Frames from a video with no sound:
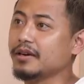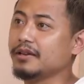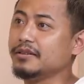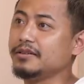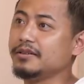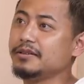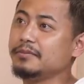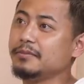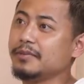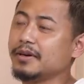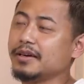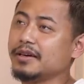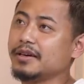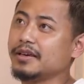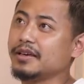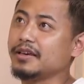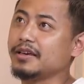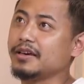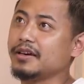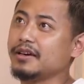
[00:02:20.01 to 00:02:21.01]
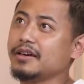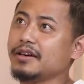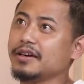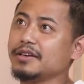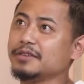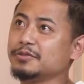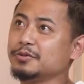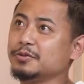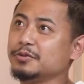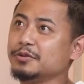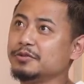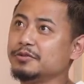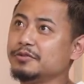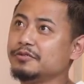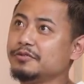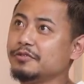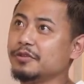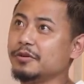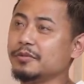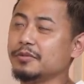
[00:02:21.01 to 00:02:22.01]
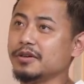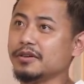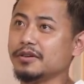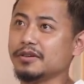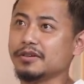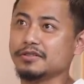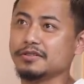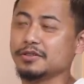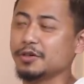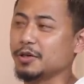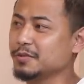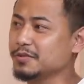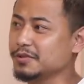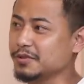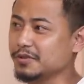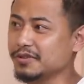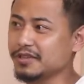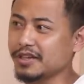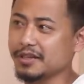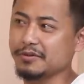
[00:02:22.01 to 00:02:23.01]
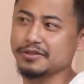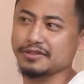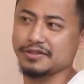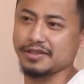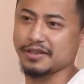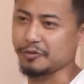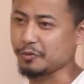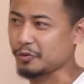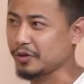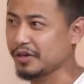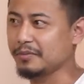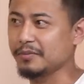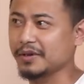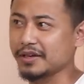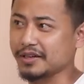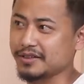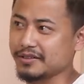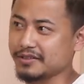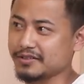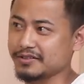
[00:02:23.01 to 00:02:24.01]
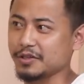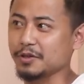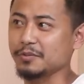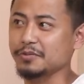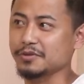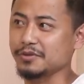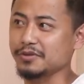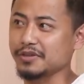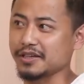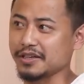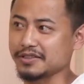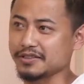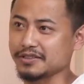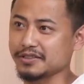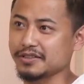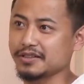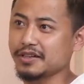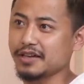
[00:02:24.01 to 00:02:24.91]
I did my high school from Shalom School. That was like way back Shalom School days.